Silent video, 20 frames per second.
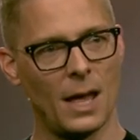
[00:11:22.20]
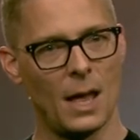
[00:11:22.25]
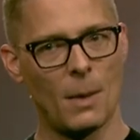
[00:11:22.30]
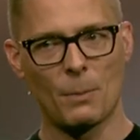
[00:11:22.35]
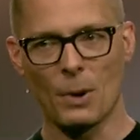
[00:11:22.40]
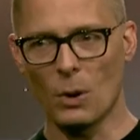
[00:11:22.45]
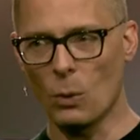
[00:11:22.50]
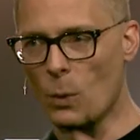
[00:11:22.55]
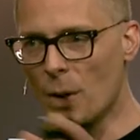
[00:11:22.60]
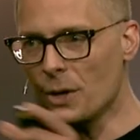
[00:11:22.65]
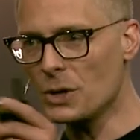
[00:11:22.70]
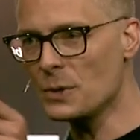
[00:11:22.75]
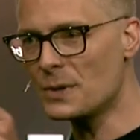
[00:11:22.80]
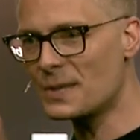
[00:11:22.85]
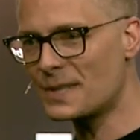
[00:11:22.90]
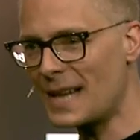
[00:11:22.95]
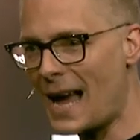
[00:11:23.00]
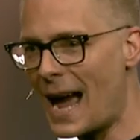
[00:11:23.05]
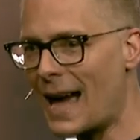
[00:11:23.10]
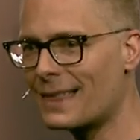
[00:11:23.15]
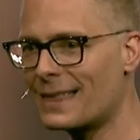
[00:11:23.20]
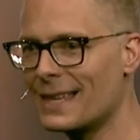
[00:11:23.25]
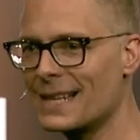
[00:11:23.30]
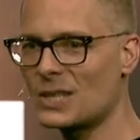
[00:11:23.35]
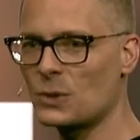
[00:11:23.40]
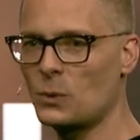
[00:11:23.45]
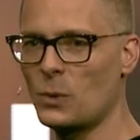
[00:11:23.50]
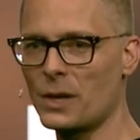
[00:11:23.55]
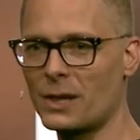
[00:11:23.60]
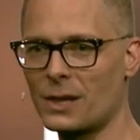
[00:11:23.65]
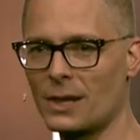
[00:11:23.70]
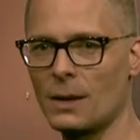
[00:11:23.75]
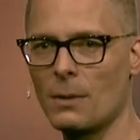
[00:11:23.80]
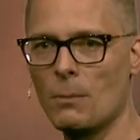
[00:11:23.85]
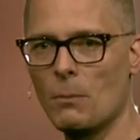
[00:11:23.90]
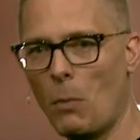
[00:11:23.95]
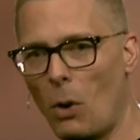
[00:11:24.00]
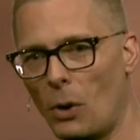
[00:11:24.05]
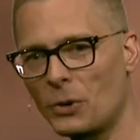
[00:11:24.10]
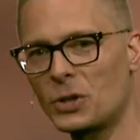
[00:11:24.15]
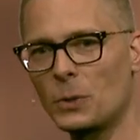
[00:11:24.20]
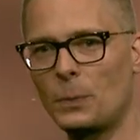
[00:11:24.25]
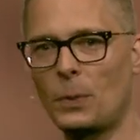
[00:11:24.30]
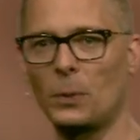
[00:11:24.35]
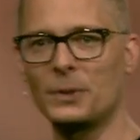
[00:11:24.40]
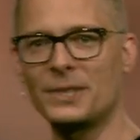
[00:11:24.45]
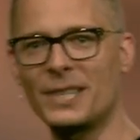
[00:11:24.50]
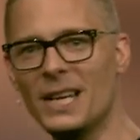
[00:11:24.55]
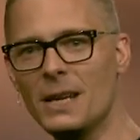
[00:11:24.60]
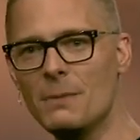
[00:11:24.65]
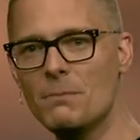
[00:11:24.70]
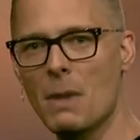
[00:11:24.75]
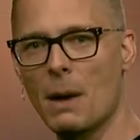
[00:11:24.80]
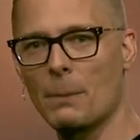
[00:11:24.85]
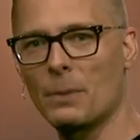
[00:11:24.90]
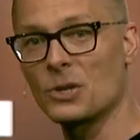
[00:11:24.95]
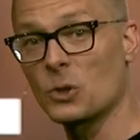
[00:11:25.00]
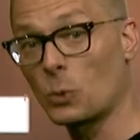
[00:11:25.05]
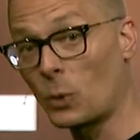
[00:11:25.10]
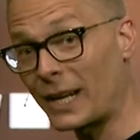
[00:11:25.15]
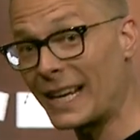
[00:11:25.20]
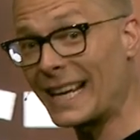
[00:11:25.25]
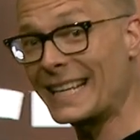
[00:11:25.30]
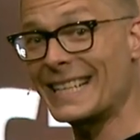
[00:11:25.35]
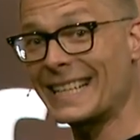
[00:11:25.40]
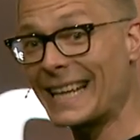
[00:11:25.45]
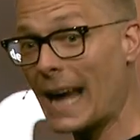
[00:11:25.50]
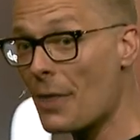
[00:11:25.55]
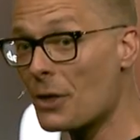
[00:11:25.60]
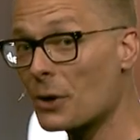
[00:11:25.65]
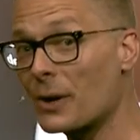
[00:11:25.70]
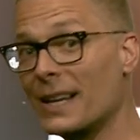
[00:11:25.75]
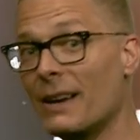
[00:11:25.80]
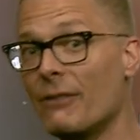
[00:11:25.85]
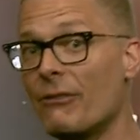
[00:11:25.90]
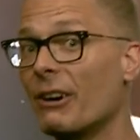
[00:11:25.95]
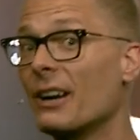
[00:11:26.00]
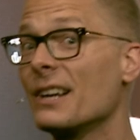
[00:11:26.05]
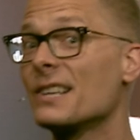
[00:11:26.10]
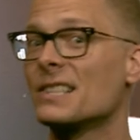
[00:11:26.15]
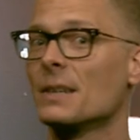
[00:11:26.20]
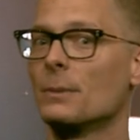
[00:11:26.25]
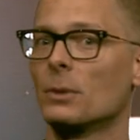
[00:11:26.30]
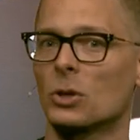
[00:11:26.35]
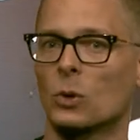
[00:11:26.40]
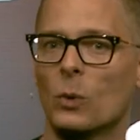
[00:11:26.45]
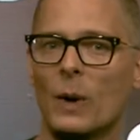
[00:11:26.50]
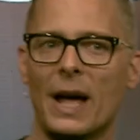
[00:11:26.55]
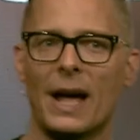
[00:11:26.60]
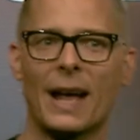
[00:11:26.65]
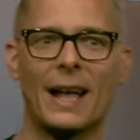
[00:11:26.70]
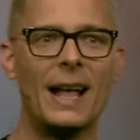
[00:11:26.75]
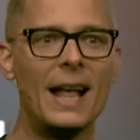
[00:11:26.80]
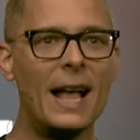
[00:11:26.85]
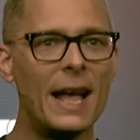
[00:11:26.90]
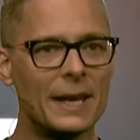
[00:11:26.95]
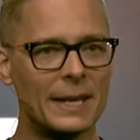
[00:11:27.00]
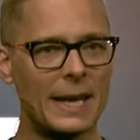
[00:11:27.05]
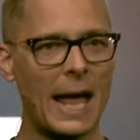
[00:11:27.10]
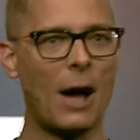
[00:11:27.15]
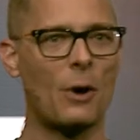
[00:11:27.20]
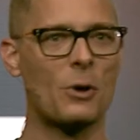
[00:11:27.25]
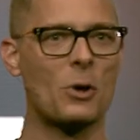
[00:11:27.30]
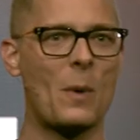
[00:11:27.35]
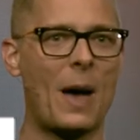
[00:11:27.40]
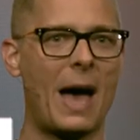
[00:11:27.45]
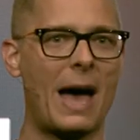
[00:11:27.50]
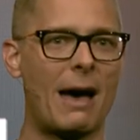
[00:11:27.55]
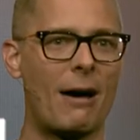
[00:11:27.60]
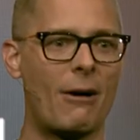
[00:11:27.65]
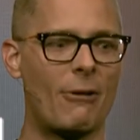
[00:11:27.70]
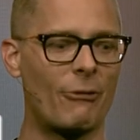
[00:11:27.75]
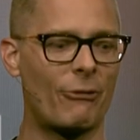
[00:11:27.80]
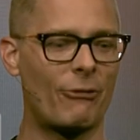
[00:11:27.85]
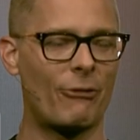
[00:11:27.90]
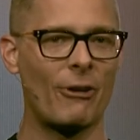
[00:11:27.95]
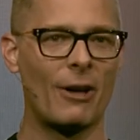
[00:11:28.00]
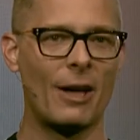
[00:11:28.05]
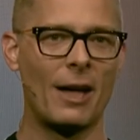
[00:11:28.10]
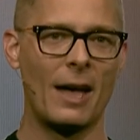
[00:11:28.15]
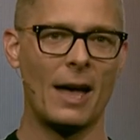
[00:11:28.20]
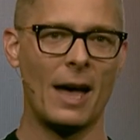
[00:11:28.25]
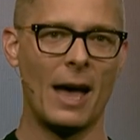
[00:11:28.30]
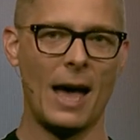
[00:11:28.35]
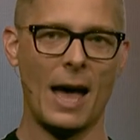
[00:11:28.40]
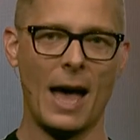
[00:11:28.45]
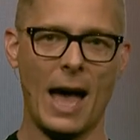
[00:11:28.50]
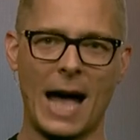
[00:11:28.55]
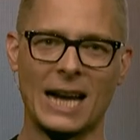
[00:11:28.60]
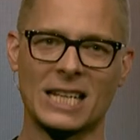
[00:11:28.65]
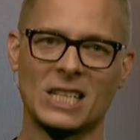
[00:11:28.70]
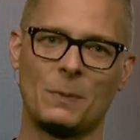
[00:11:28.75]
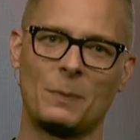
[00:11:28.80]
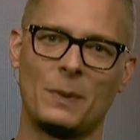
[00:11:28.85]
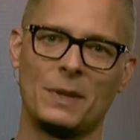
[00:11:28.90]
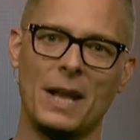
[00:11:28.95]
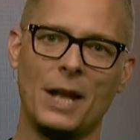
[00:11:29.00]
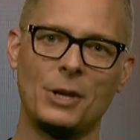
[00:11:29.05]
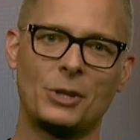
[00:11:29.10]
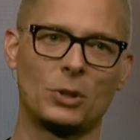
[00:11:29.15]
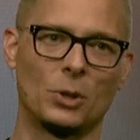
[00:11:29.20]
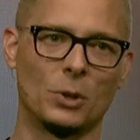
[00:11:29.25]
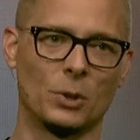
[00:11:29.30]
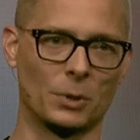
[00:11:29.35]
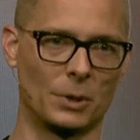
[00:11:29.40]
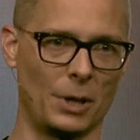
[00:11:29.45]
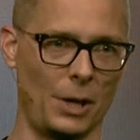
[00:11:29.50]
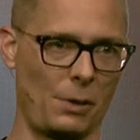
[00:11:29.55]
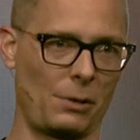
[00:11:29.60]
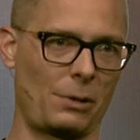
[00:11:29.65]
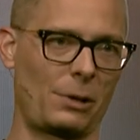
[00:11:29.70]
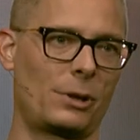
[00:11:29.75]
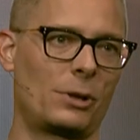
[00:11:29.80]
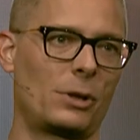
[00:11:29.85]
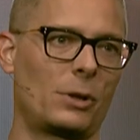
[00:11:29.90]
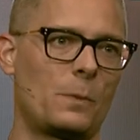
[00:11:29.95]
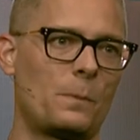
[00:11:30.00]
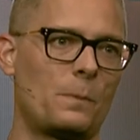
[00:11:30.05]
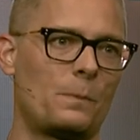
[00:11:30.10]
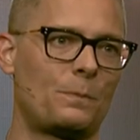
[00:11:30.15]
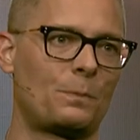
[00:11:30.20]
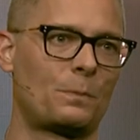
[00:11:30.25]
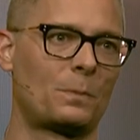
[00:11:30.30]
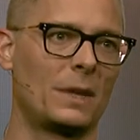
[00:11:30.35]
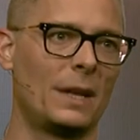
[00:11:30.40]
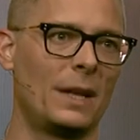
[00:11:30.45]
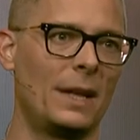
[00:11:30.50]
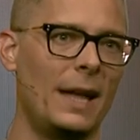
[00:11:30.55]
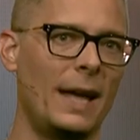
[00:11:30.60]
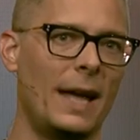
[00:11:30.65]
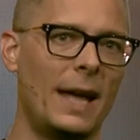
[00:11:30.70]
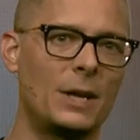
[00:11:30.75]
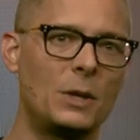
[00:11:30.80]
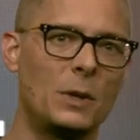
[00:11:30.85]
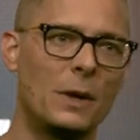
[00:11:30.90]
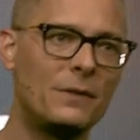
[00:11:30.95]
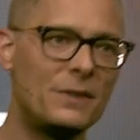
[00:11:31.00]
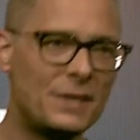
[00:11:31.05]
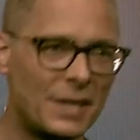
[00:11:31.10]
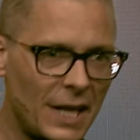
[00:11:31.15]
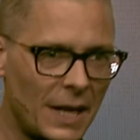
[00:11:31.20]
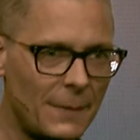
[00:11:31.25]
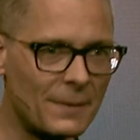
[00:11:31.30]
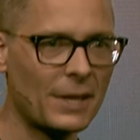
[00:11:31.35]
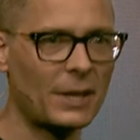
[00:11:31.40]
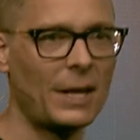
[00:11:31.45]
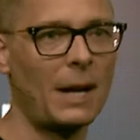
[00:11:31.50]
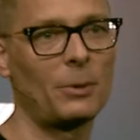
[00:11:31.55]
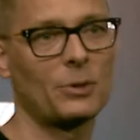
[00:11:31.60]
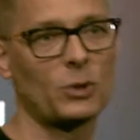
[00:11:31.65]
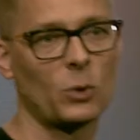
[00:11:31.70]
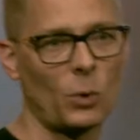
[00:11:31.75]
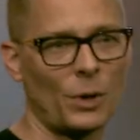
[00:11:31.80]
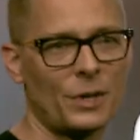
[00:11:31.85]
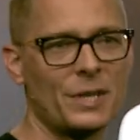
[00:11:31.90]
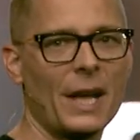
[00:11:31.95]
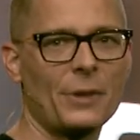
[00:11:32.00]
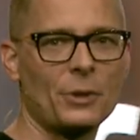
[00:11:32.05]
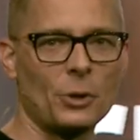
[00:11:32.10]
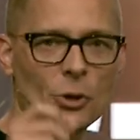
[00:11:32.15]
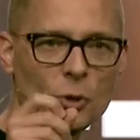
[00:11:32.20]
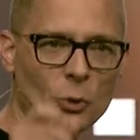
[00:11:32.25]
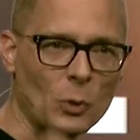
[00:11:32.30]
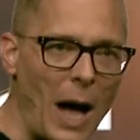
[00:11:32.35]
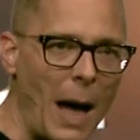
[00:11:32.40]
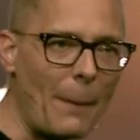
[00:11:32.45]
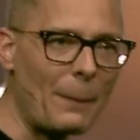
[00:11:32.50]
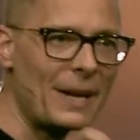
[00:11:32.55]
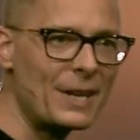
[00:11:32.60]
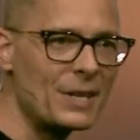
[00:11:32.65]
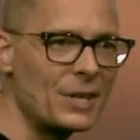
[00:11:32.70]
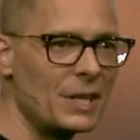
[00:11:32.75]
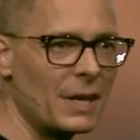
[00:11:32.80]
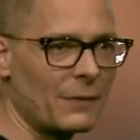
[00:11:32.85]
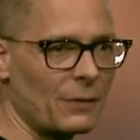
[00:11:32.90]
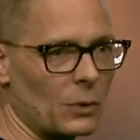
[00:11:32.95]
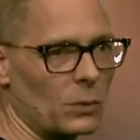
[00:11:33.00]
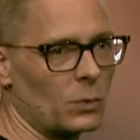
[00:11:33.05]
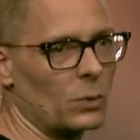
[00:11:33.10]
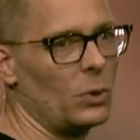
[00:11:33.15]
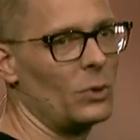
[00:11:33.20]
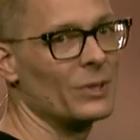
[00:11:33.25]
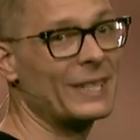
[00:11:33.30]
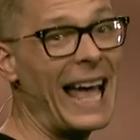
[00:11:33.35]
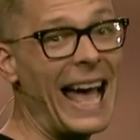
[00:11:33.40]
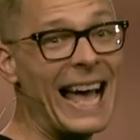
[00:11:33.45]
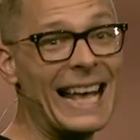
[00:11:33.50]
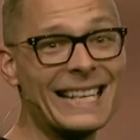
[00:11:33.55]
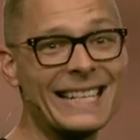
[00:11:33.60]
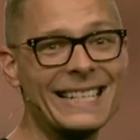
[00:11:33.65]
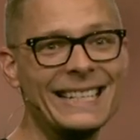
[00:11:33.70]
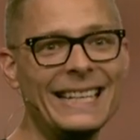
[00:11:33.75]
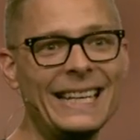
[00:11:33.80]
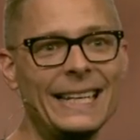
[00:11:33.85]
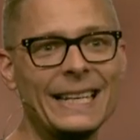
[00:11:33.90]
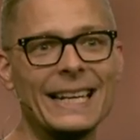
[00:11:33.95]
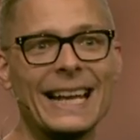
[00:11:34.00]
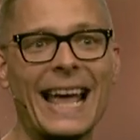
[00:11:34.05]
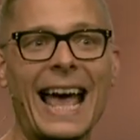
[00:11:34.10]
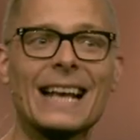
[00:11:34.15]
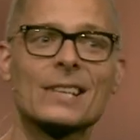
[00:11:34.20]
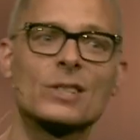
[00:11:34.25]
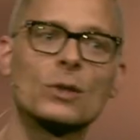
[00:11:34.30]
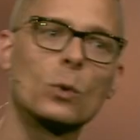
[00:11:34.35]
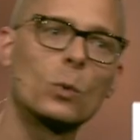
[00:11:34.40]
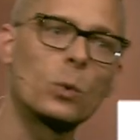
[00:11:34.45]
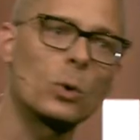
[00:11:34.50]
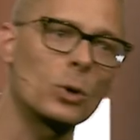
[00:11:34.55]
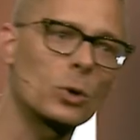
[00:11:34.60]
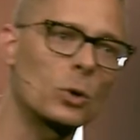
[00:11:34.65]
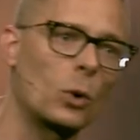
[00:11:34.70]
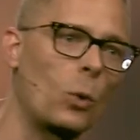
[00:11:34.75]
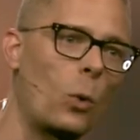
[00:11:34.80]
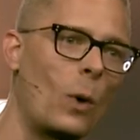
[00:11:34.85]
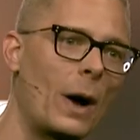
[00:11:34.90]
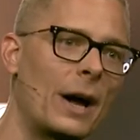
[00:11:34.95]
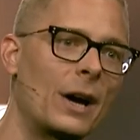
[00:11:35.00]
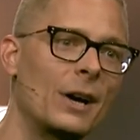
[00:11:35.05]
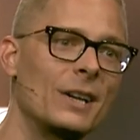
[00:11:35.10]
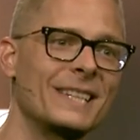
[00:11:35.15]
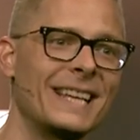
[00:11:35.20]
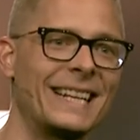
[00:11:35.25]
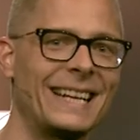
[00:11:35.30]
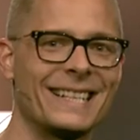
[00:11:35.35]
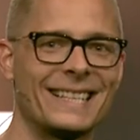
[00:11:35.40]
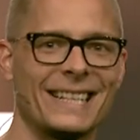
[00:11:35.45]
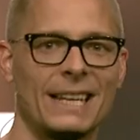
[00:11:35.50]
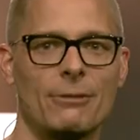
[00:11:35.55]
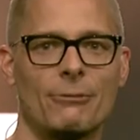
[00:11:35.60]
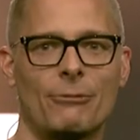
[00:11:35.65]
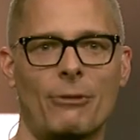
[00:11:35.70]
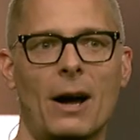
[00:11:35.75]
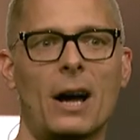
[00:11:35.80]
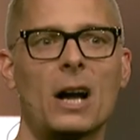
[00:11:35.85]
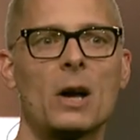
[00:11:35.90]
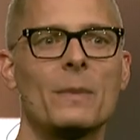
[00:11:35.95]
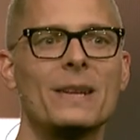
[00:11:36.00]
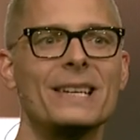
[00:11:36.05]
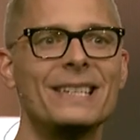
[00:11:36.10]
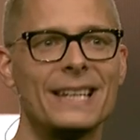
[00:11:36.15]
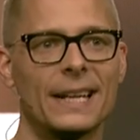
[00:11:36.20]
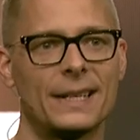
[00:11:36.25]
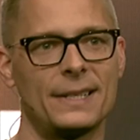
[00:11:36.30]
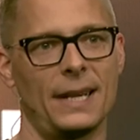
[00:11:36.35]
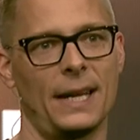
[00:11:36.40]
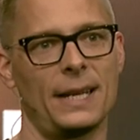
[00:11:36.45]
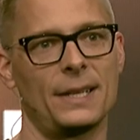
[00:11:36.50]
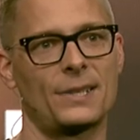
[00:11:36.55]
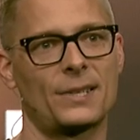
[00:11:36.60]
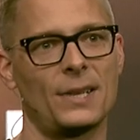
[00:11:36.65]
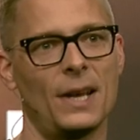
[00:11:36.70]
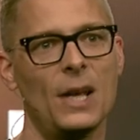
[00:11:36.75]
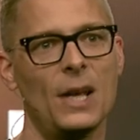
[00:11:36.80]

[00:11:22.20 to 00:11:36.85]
But when you stack this with multiple team members working together in a very similar way, now you have exponential growth. And you have teams that are able to work together and drop into different roles as needed, as the work requires and as the environment dictates,